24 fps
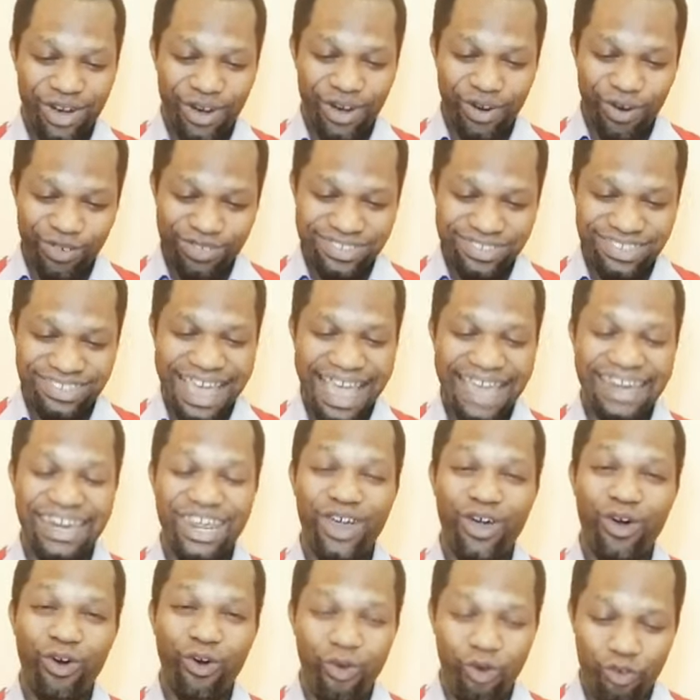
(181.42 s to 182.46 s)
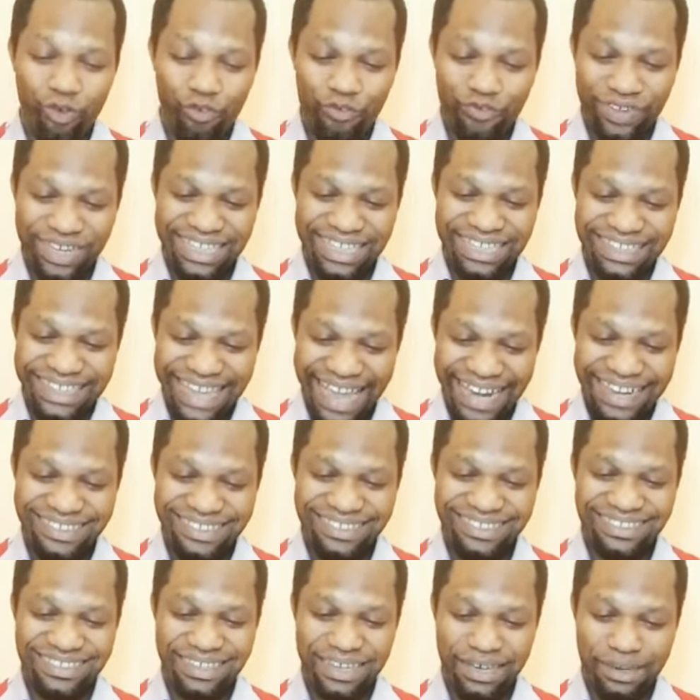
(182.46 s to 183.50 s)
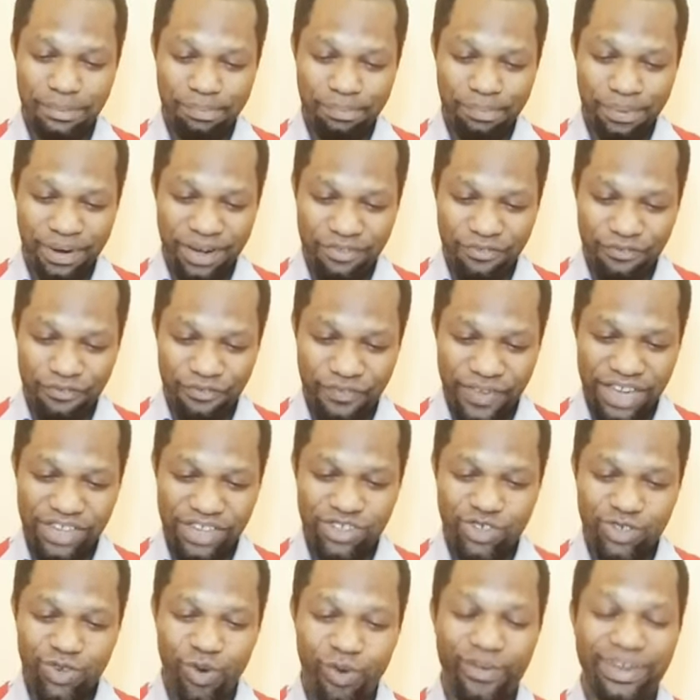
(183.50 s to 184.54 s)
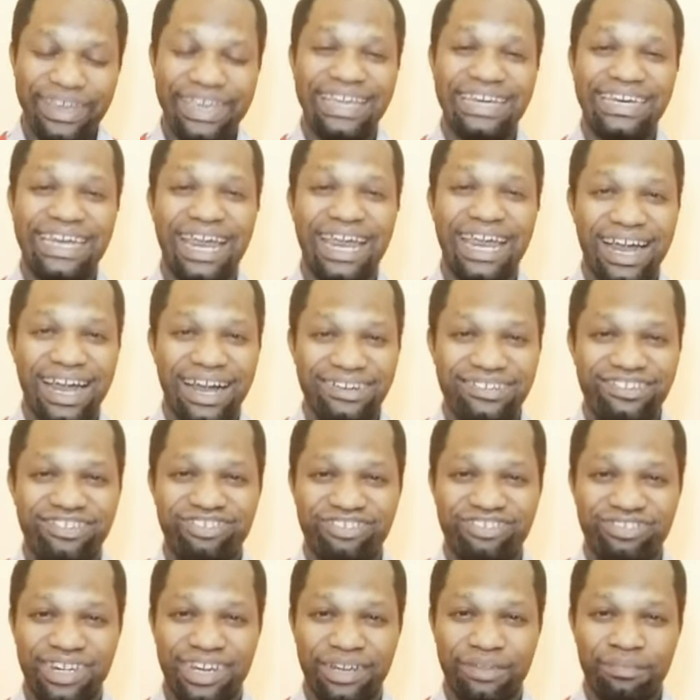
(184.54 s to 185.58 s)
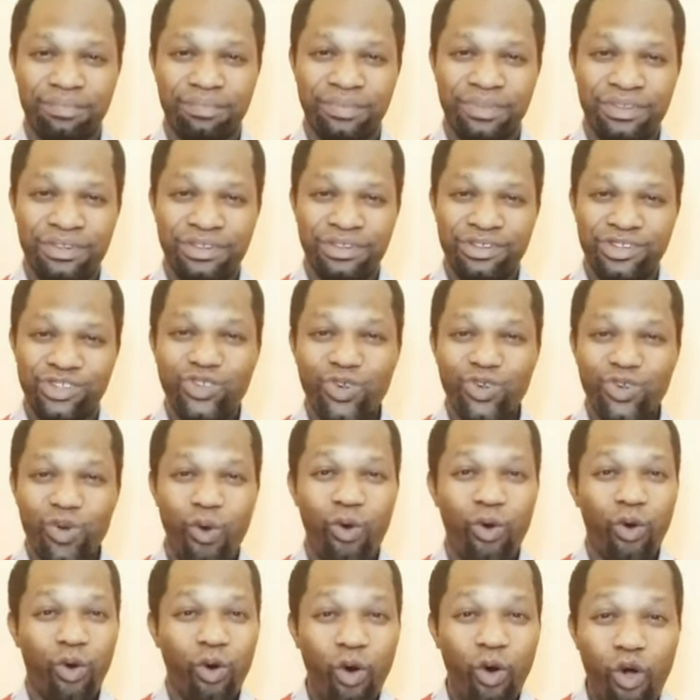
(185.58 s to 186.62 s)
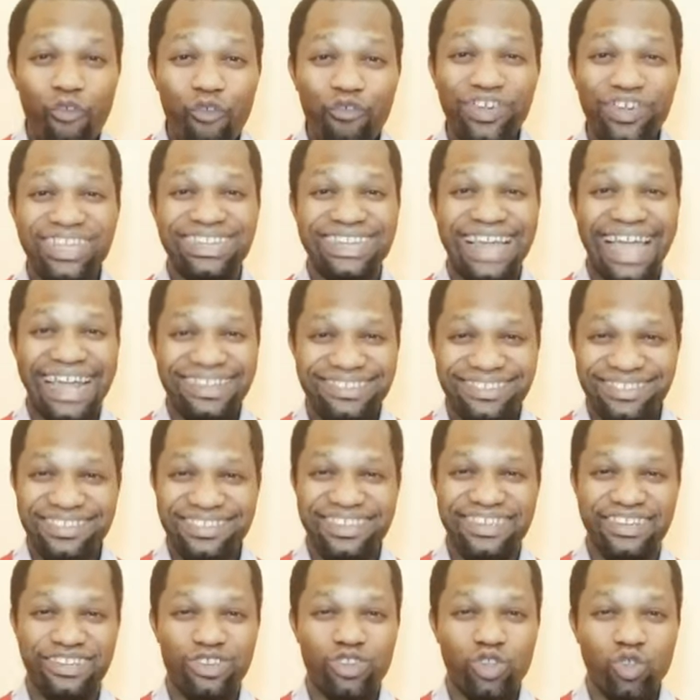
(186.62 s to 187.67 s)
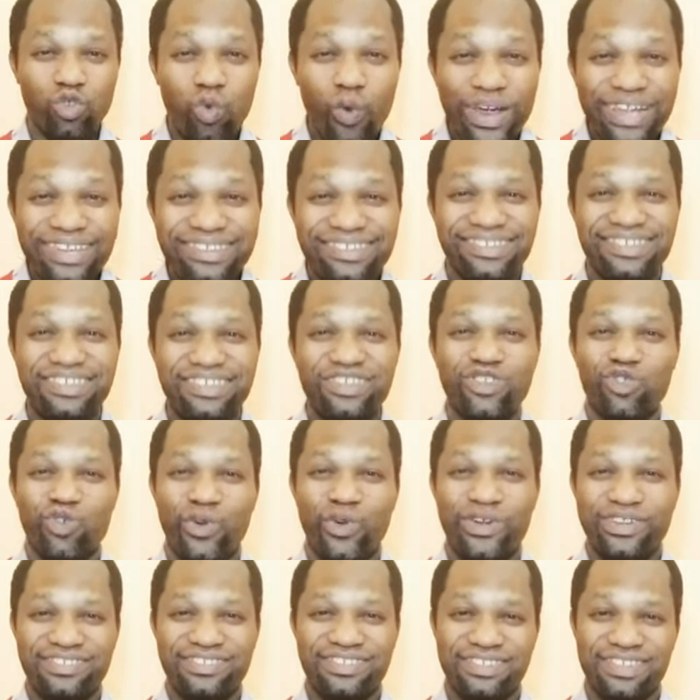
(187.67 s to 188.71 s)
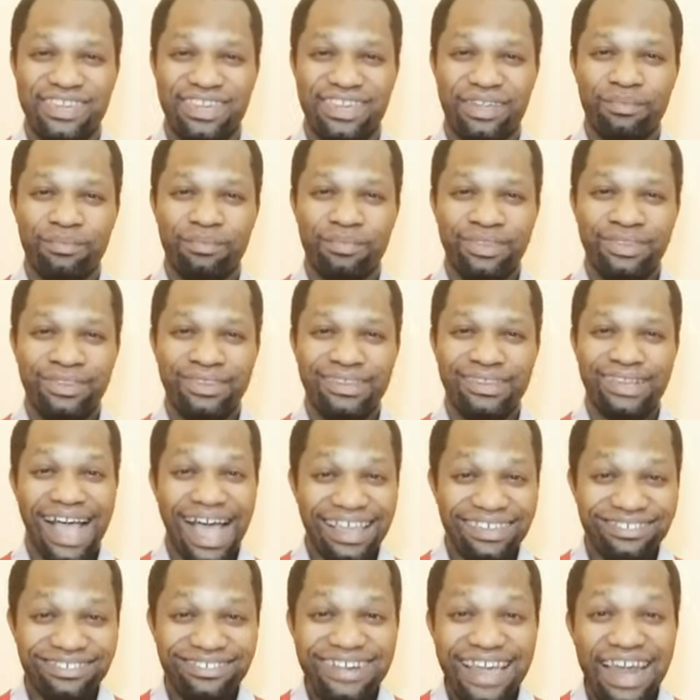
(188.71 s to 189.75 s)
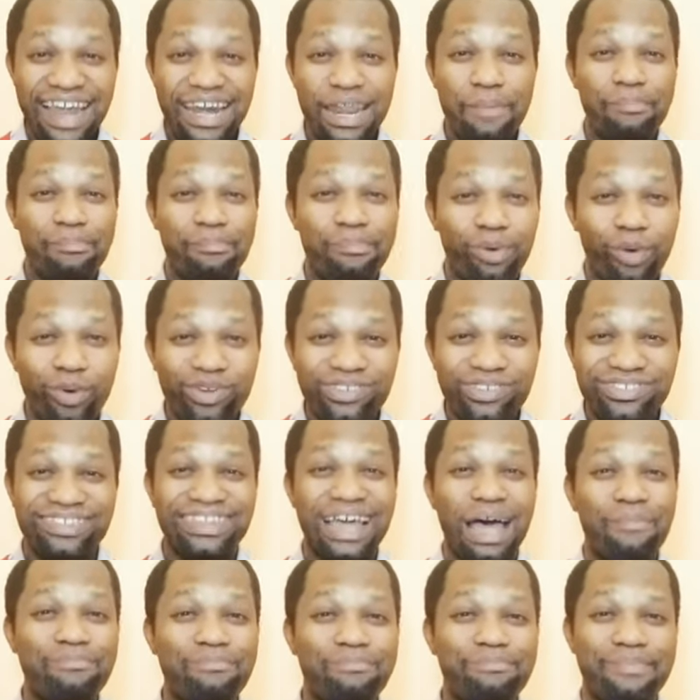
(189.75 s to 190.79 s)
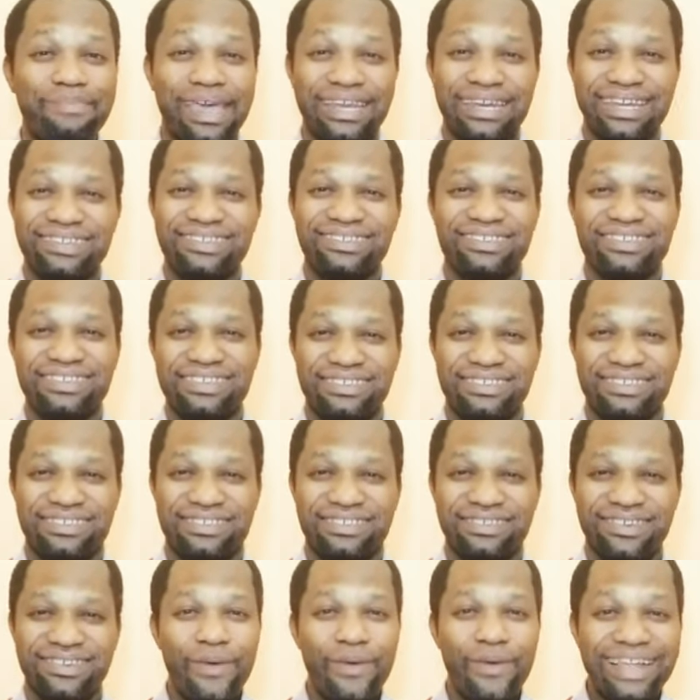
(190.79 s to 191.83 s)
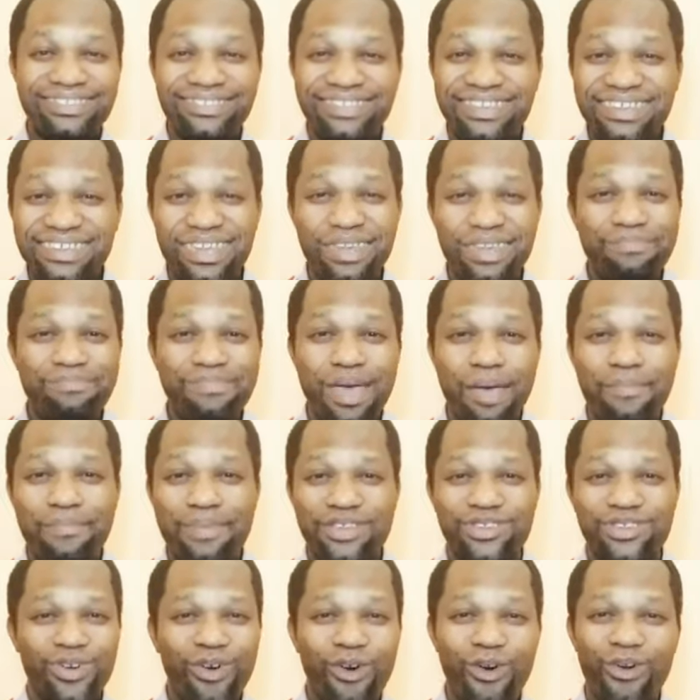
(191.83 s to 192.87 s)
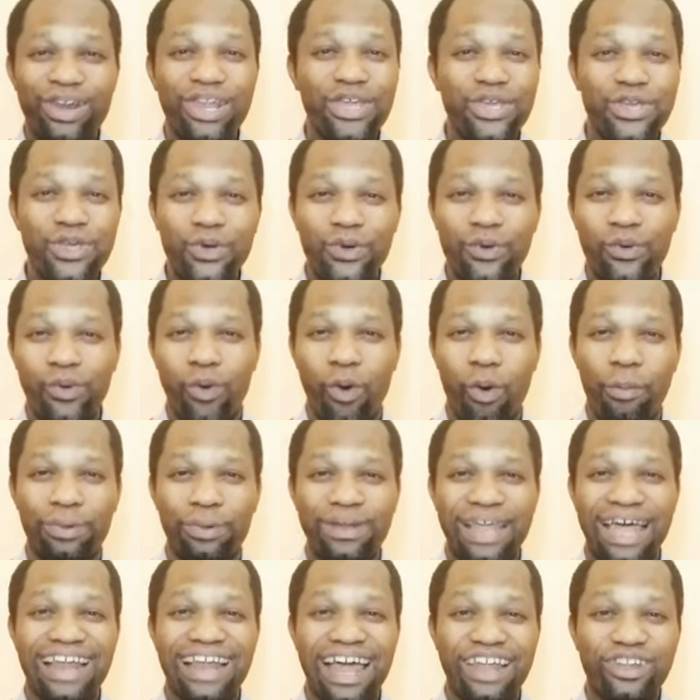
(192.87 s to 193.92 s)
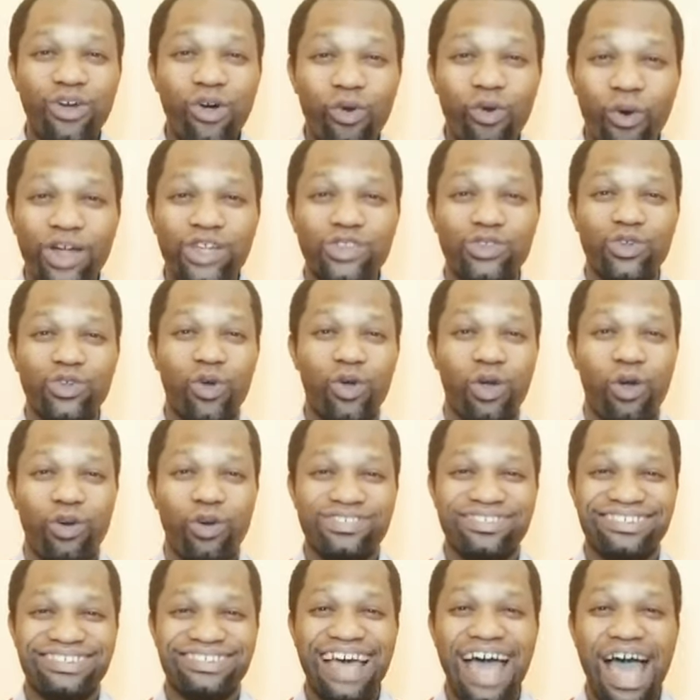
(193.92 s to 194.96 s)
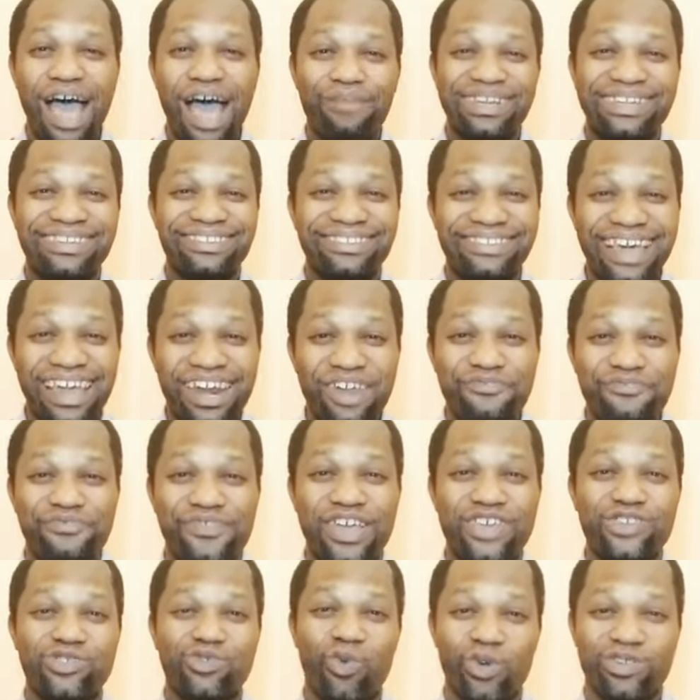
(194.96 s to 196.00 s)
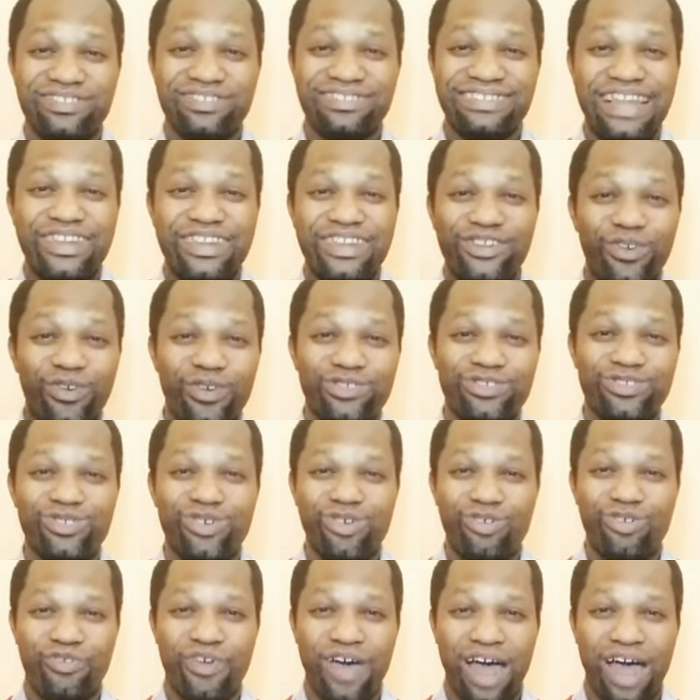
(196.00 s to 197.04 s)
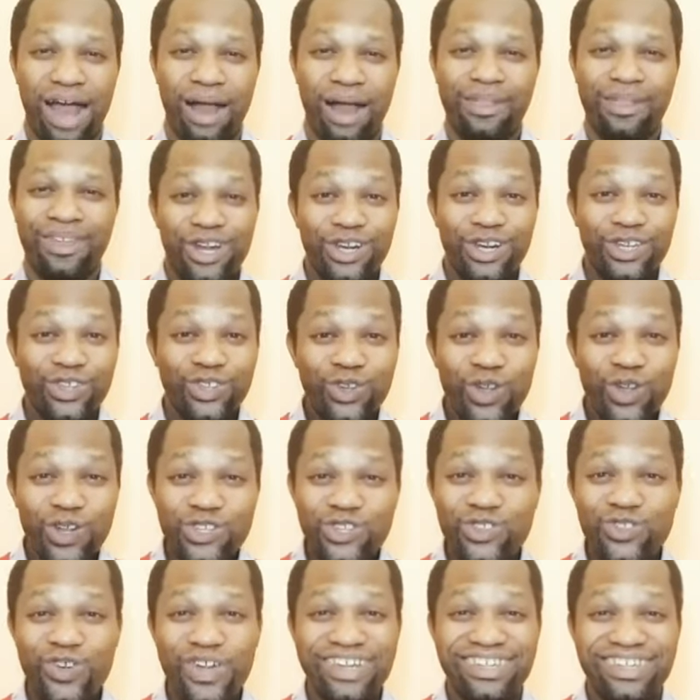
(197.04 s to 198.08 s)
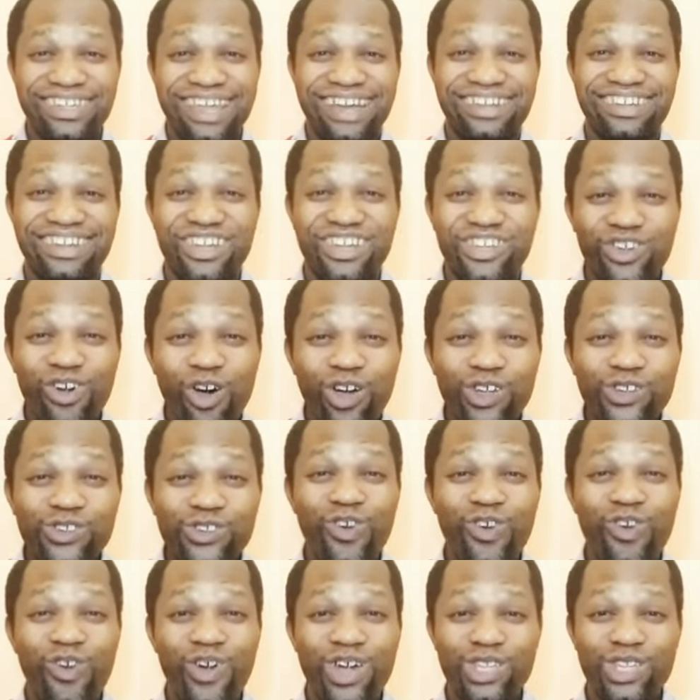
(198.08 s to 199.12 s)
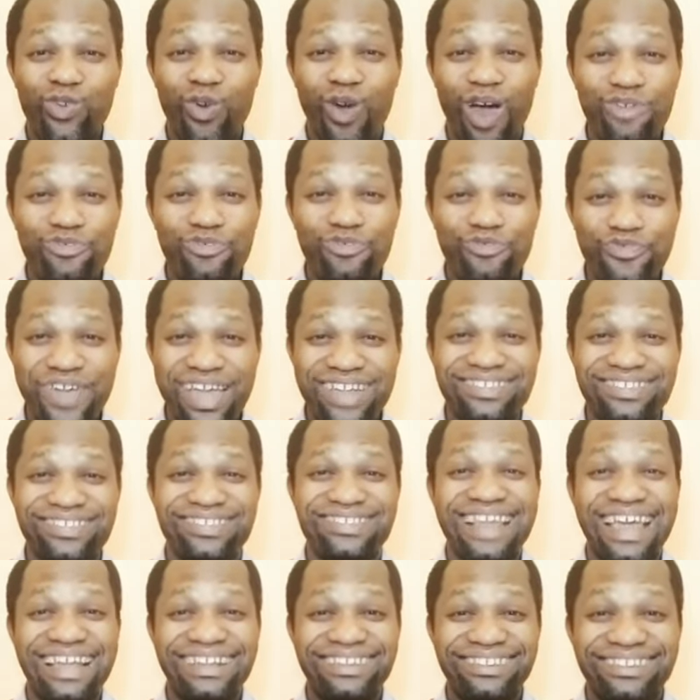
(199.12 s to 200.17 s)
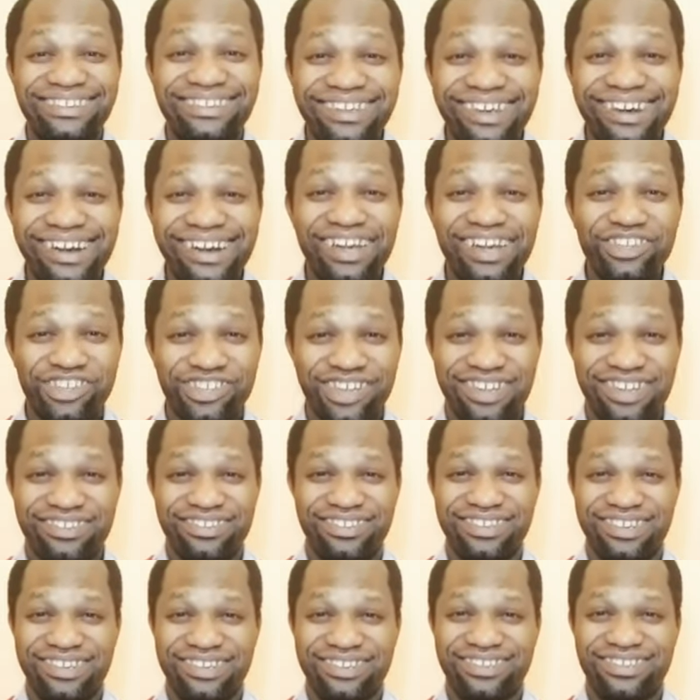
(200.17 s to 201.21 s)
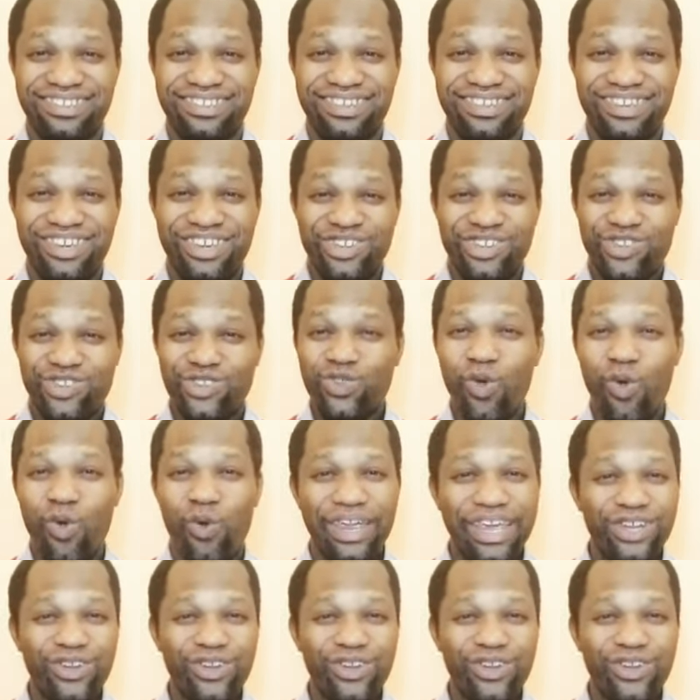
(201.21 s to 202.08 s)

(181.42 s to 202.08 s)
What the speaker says: concerning COVID-19 prevention in the country. So COVID-19 2020 has really brought down many things. We're thinking maybe it's only Europe that are not going to observe the 31st worst night crossover, not knowing that it's also going to affect Nigerian churches. So